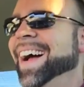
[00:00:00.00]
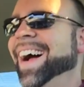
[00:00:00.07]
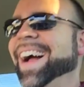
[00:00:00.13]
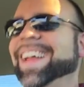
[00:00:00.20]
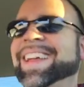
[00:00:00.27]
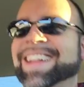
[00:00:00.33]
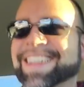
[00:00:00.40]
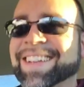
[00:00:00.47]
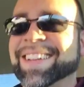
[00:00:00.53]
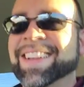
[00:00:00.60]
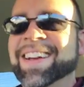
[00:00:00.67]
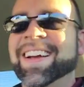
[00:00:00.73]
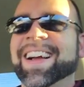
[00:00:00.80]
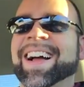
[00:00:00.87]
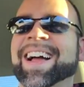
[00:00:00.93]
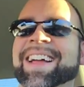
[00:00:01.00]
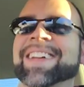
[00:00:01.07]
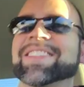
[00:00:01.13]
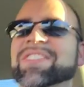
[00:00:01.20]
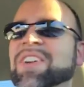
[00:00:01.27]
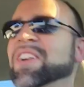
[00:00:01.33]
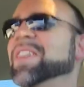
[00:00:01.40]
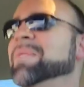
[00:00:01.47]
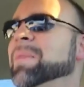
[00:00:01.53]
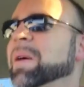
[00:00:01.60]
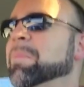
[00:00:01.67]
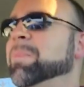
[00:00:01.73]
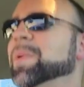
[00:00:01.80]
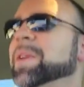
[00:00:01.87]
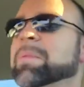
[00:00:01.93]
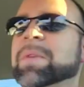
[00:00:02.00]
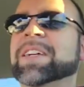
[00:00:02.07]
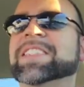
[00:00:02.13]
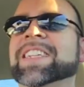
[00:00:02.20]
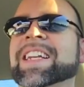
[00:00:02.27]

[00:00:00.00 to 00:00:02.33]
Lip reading: I can talk about pretty much